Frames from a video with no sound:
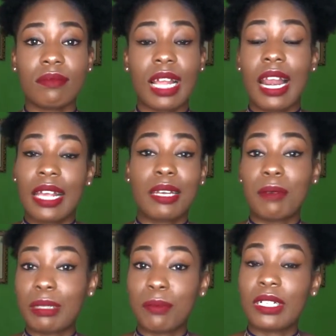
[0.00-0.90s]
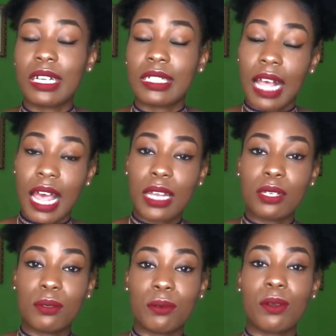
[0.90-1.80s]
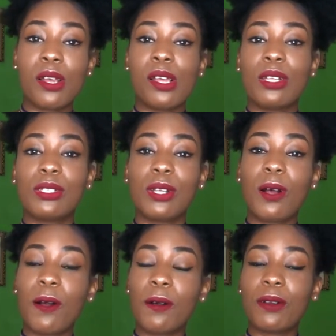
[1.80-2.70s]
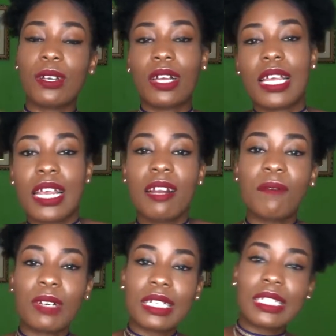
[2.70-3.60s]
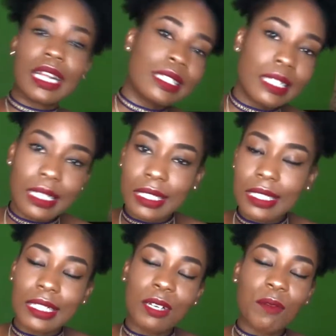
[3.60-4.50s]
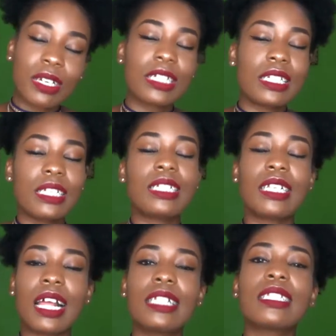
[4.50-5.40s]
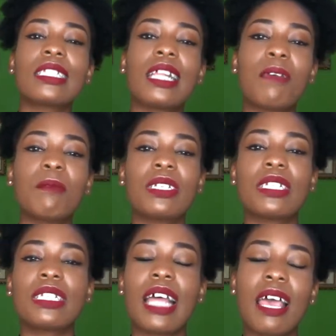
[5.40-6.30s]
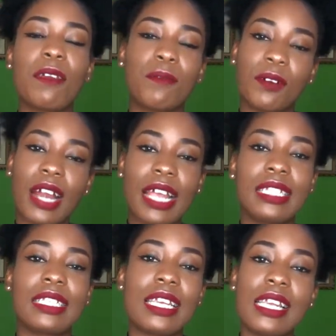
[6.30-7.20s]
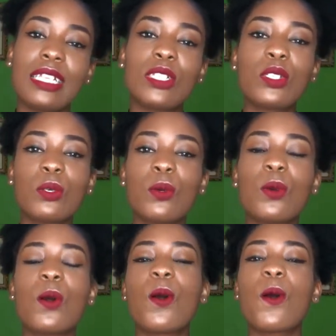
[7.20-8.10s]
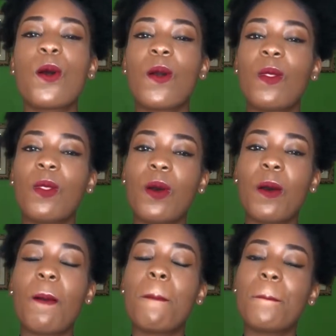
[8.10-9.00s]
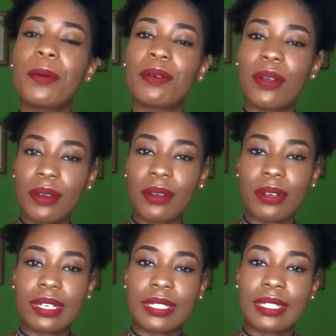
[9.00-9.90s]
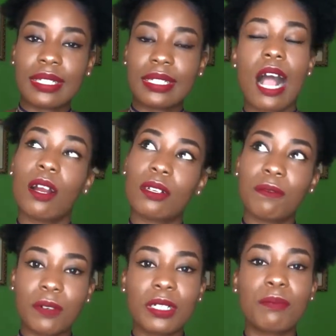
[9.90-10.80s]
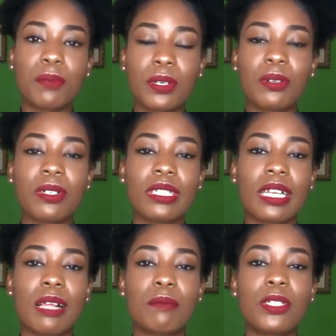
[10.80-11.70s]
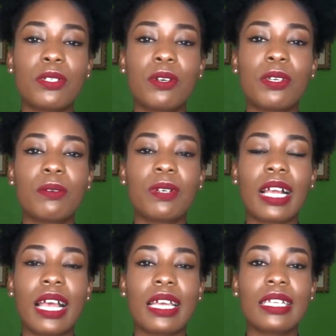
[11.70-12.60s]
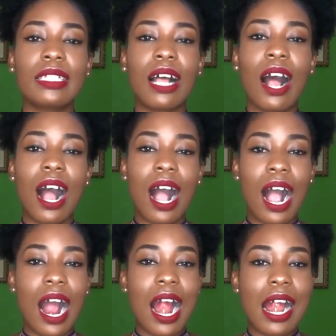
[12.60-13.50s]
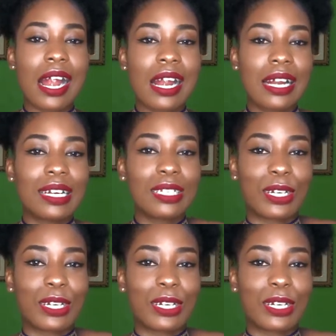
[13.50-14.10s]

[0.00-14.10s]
like them as much as I do. So enough for the chattings, enough for the chit chat. So let me just dive right into the products. Our right, the first product that I'll be showing you guys are